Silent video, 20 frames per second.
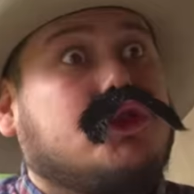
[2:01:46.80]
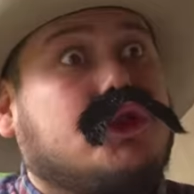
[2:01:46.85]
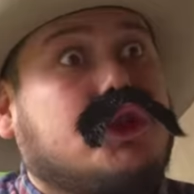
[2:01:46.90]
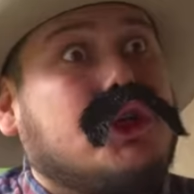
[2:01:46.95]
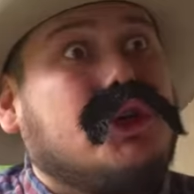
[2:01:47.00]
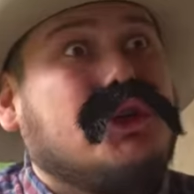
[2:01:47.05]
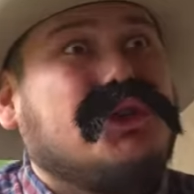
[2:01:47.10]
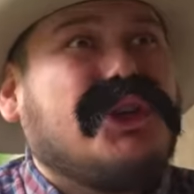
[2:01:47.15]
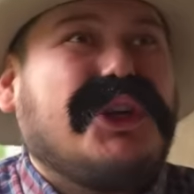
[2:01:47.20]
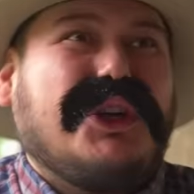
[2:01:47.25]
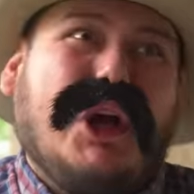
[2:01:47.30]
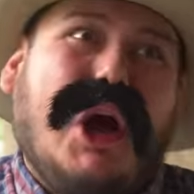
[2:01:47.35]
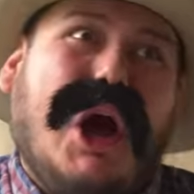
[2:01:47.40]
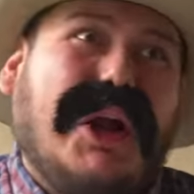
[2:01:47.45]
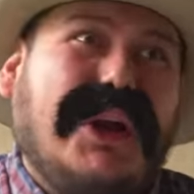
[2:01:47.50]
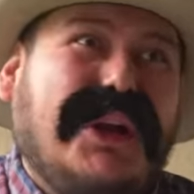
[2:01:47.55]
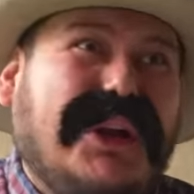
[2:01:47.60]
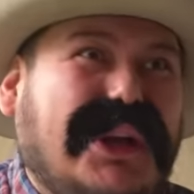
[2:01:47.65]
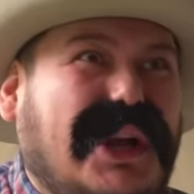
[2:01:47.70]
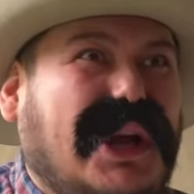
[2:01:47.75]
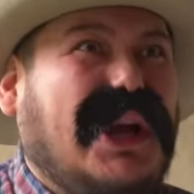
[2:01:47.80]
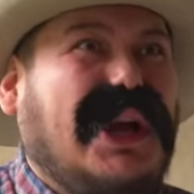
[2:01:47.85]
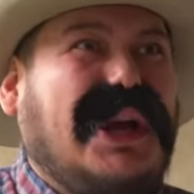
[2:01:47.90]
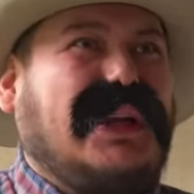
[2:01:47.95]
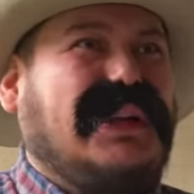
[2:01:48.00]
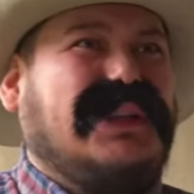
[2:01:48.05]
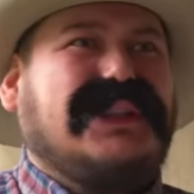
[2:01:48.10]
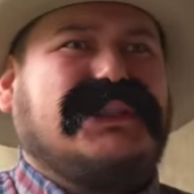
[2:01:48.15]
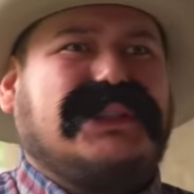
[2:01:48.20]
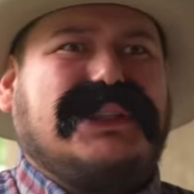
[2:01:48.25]
girls are called
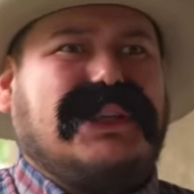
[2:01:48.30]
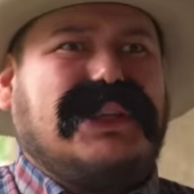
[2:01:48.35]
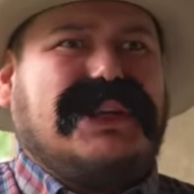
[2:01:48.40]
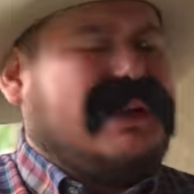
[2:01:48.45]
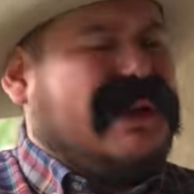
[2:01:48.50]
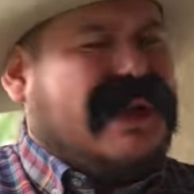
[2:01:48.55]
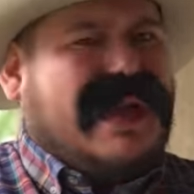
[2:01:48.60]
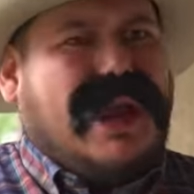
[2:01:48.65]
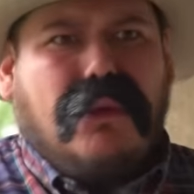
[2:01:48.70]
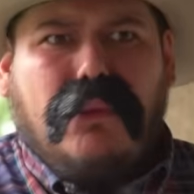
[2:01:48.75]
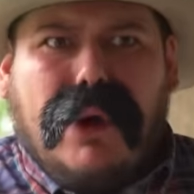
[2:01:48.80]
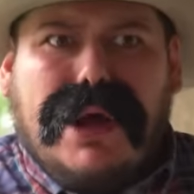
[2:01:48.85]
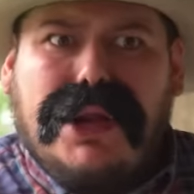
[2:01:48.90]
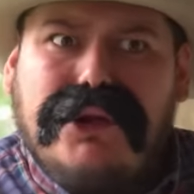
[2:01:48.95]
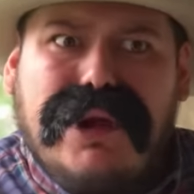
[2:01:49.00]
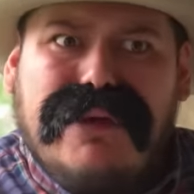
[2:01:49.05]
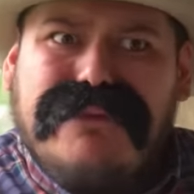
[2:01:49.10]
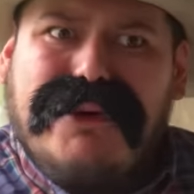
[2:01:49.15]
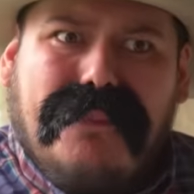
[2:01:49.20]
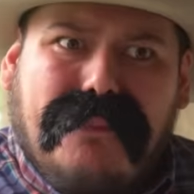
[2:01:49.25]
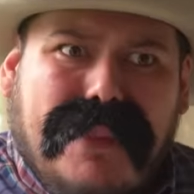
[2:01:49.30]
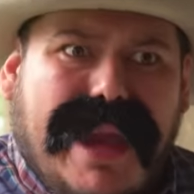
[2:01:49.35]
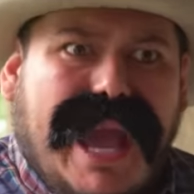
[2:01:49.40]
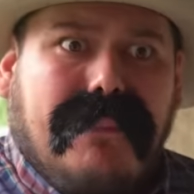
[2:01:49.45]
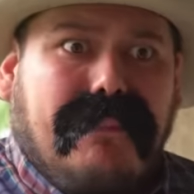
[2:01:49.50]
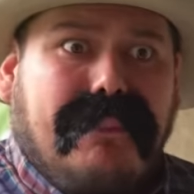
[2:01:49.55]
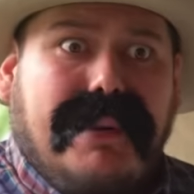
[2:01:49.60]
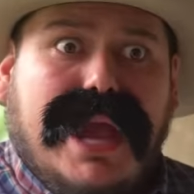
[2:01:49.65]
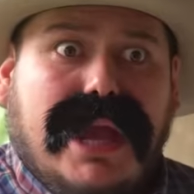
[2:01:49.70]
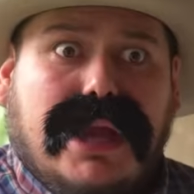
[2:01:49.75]
nuns. And why do you have a
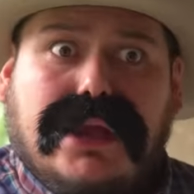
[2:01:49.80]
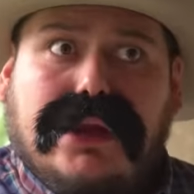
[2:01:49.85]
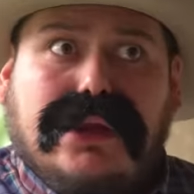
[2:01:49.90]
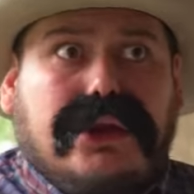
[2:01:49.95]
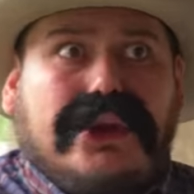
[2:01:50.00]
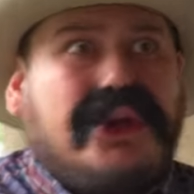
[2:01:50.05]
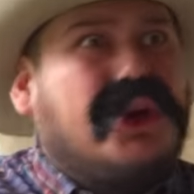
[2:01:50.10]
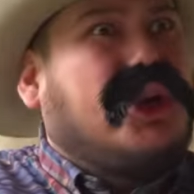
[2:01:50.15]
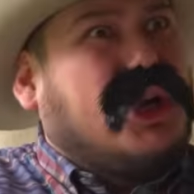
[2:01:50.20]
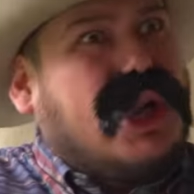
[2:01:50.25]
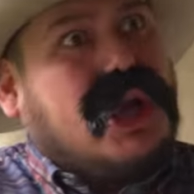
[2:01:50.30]
backpack? You're